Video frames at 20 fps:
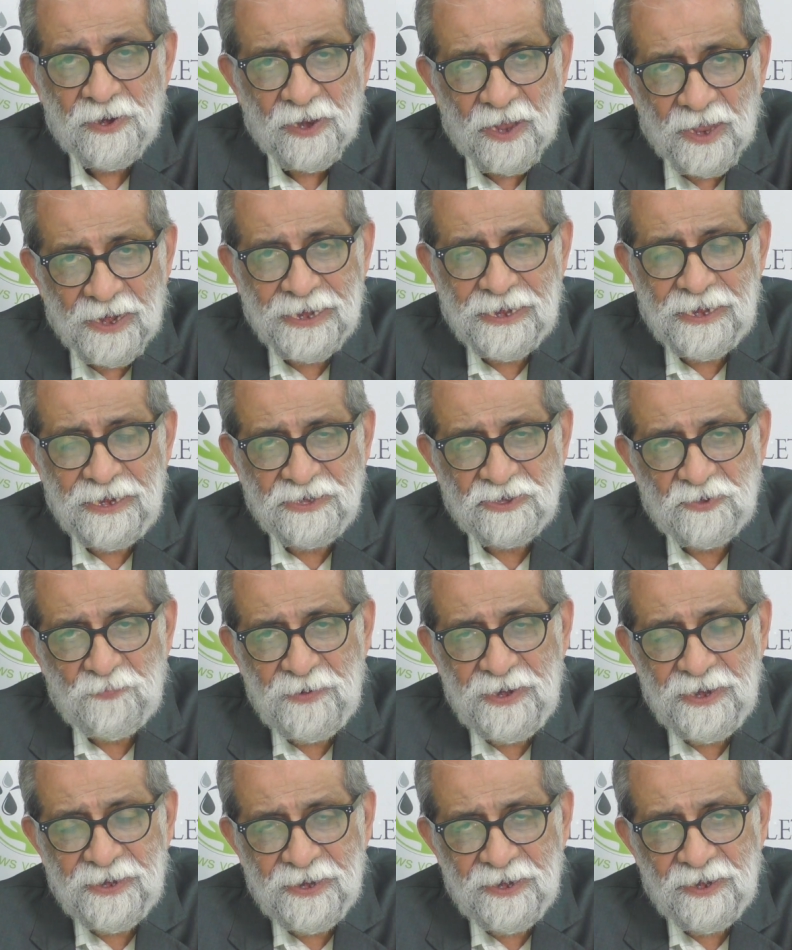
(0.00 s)
Correctly
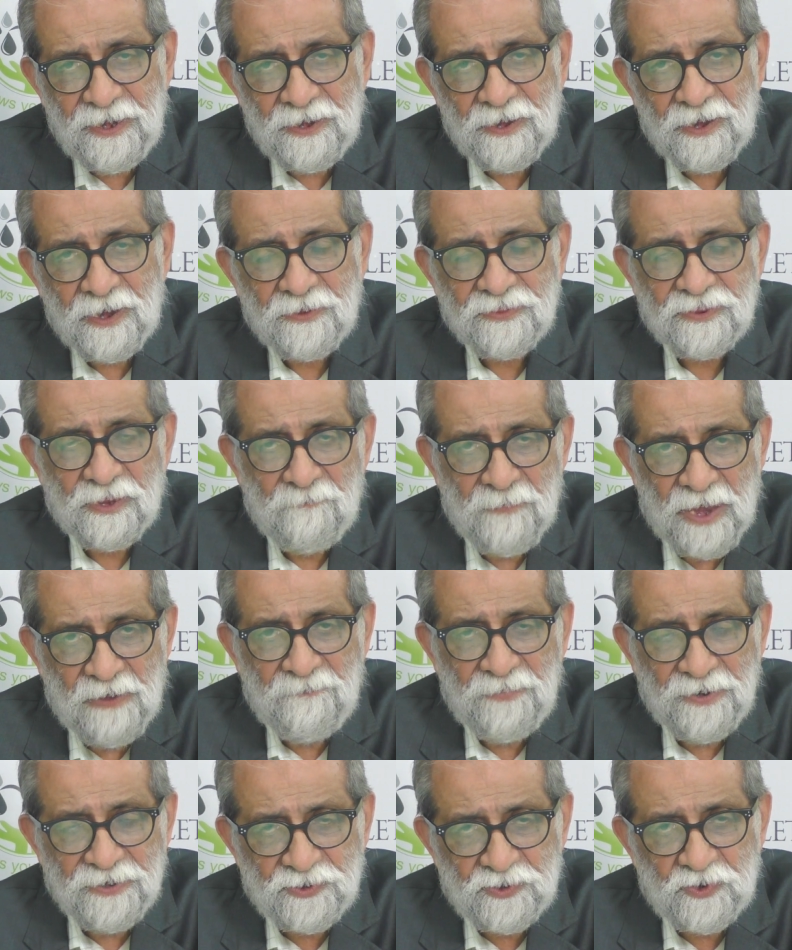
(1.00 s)
speaking, the
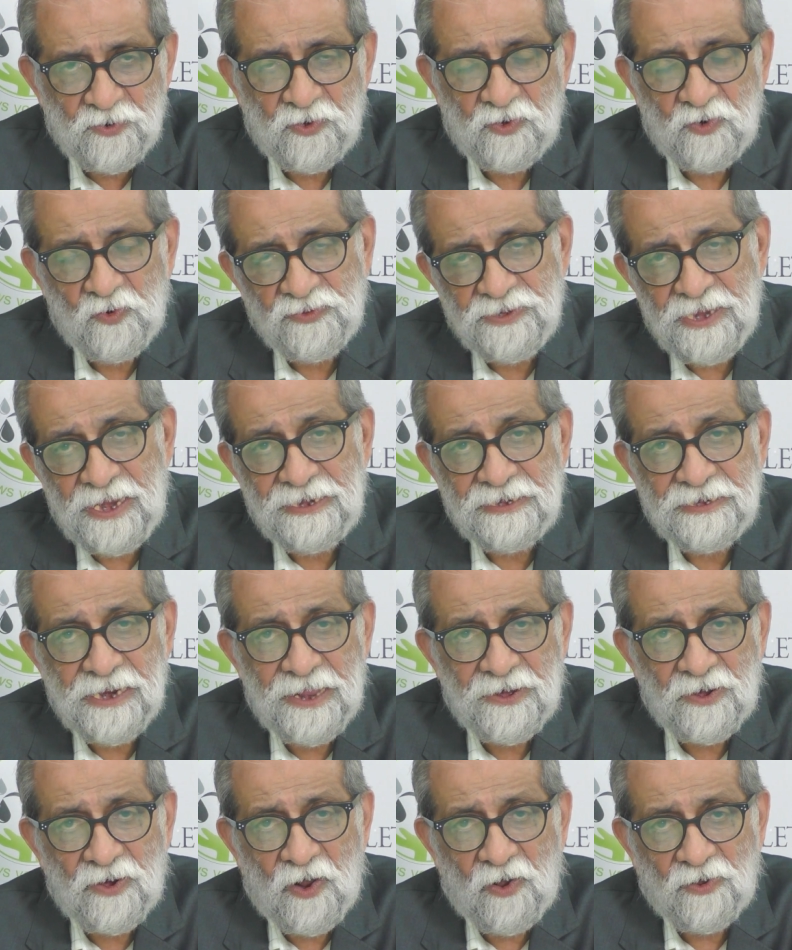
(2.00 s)
members should do the
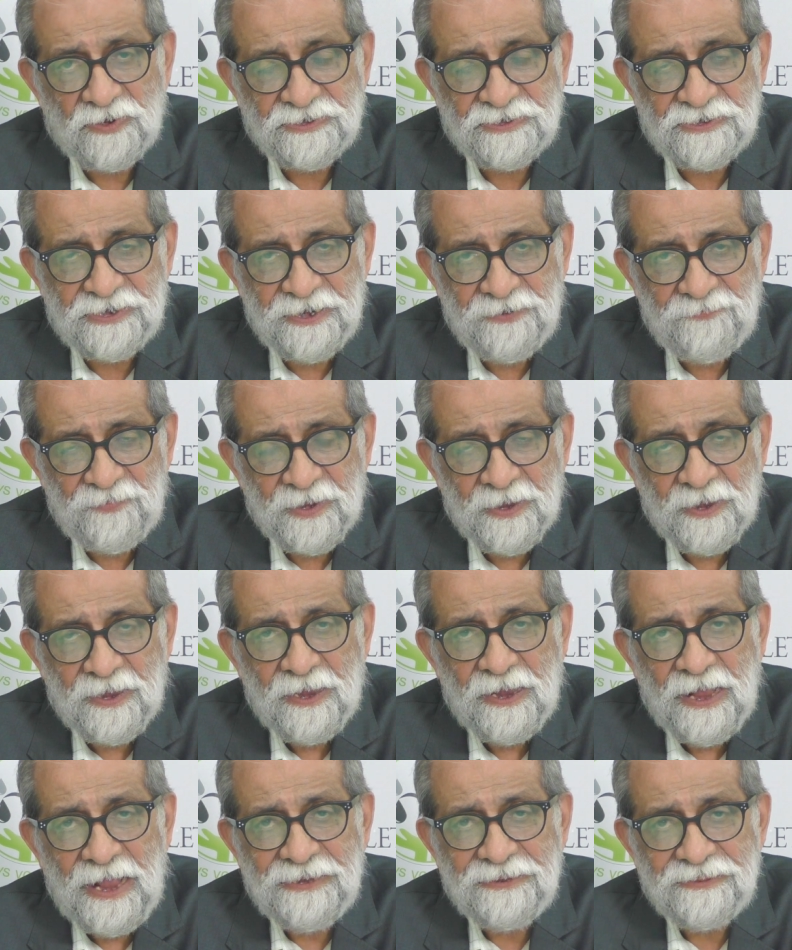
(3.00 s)
entire costing
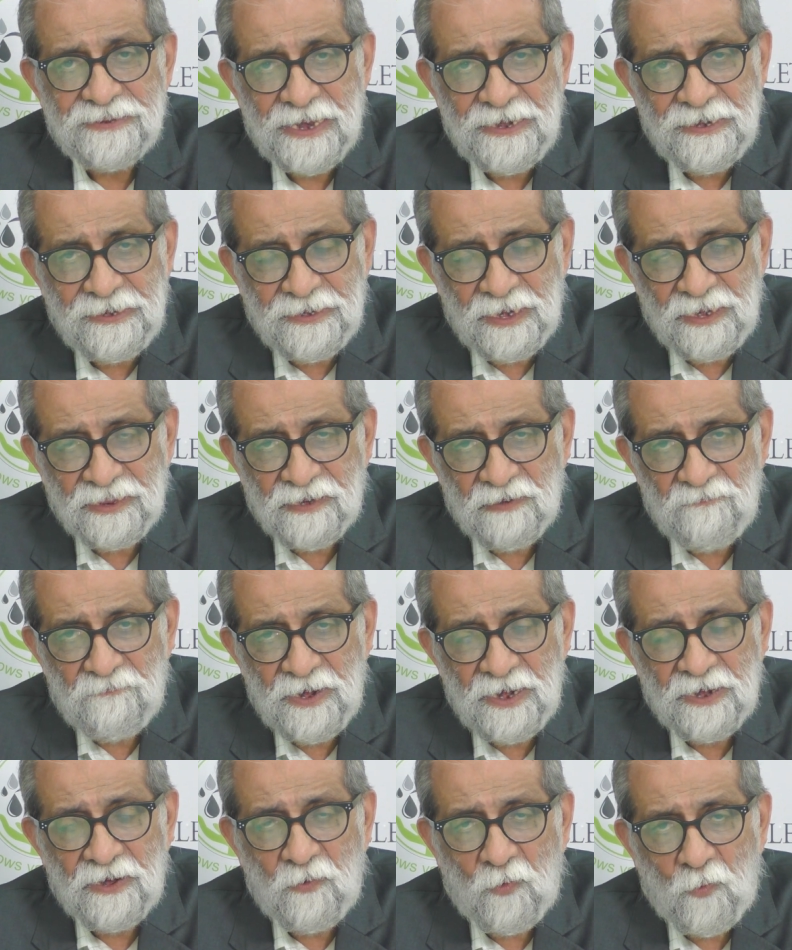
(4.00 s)
and then tell the
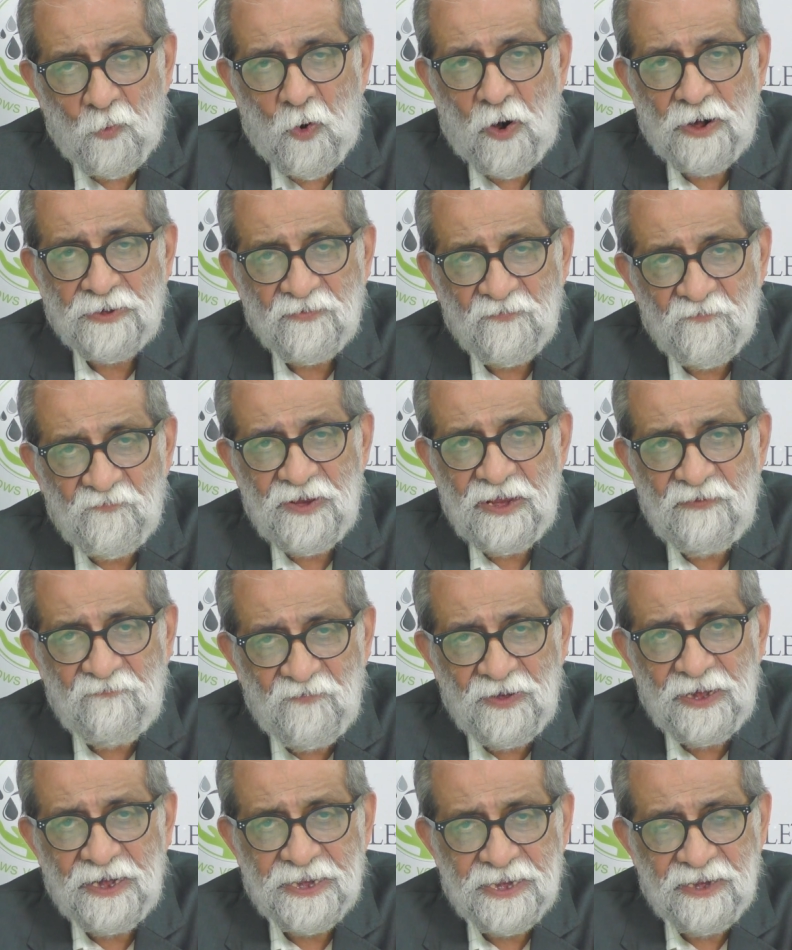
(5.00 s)
builder what we
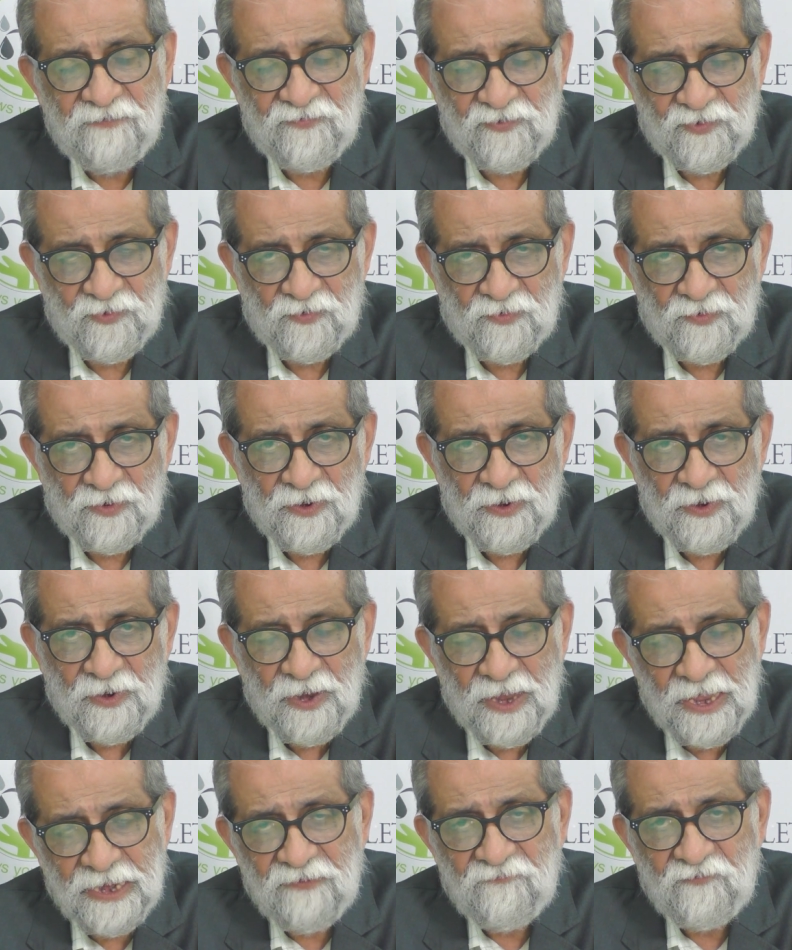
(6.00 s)
will give you.
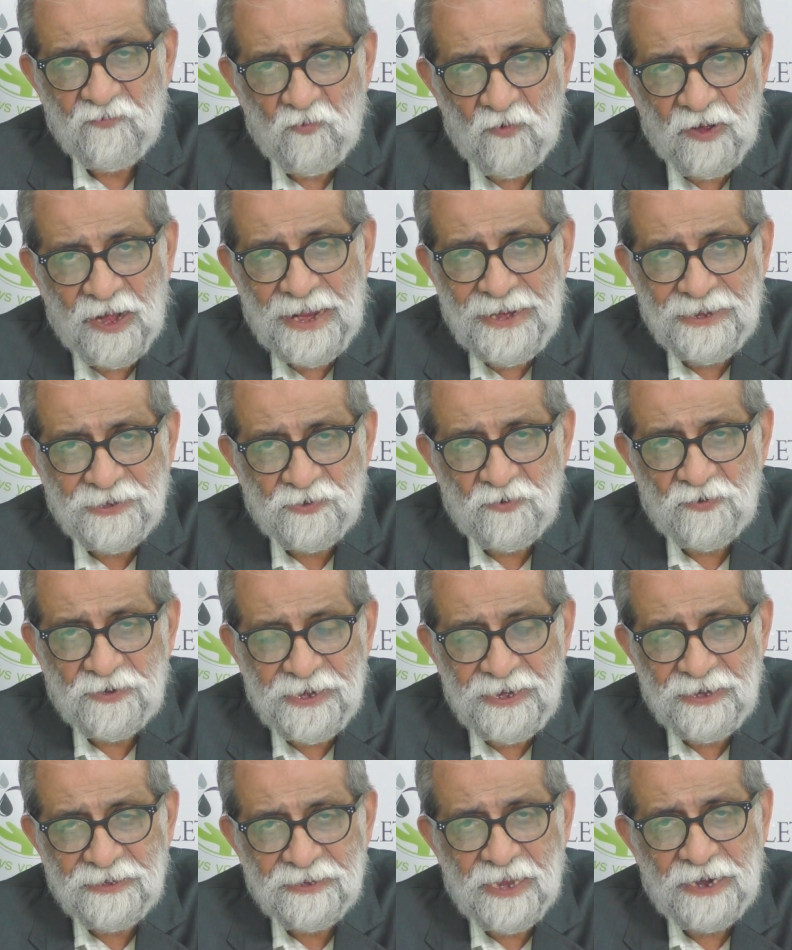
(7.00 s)
And if you like to
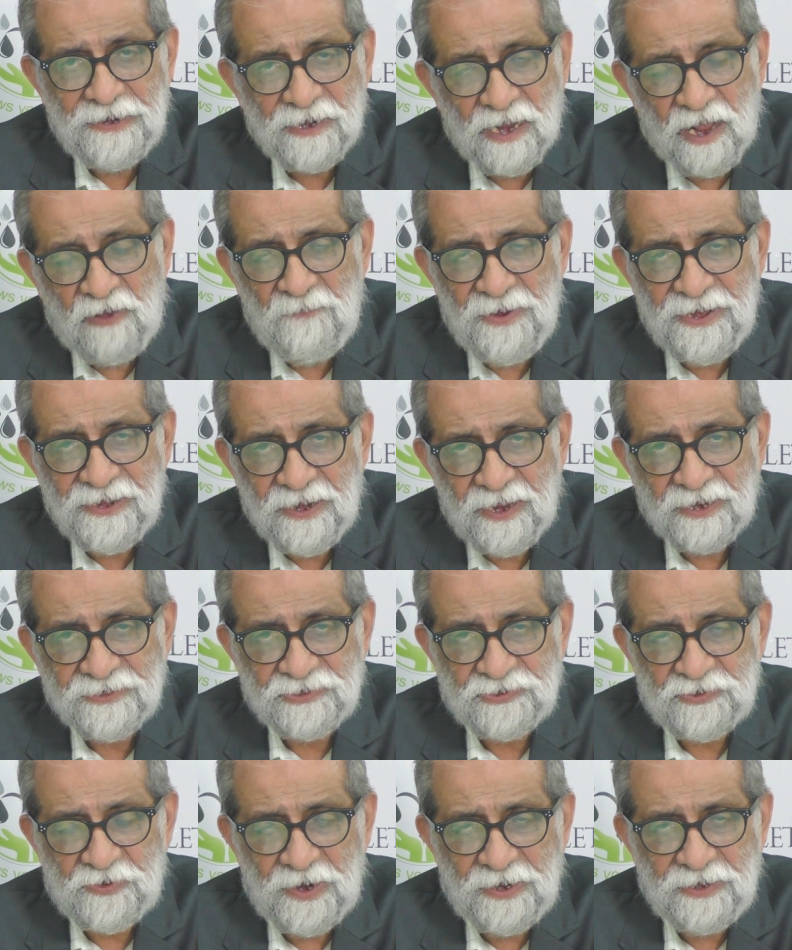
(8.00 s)
take that, come and
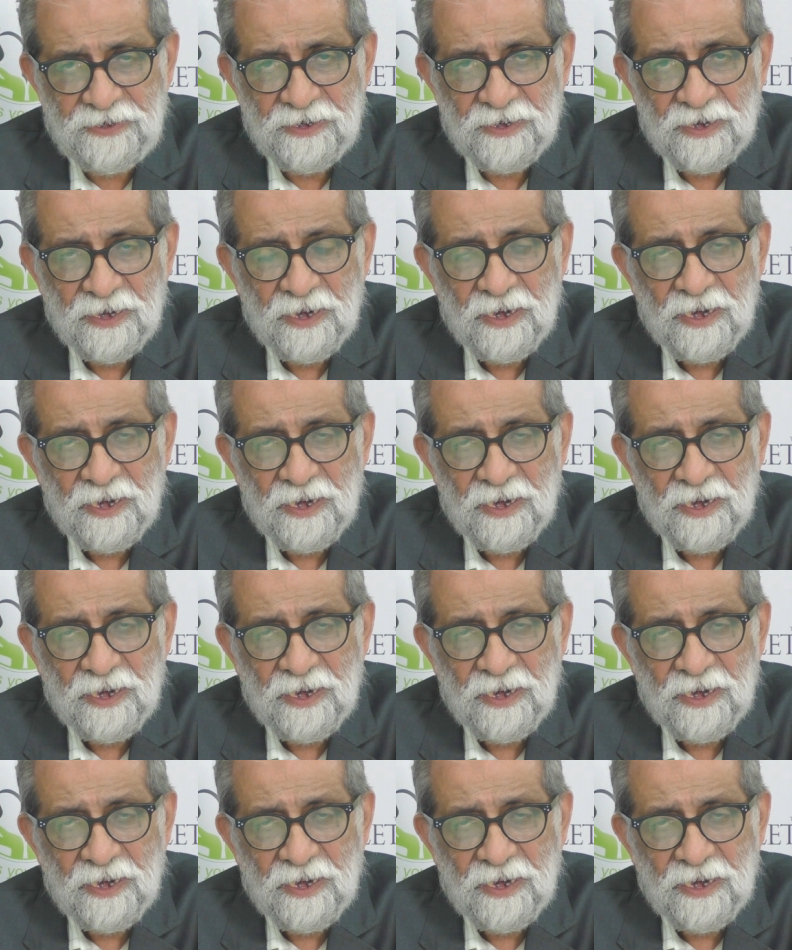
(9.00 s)
construct.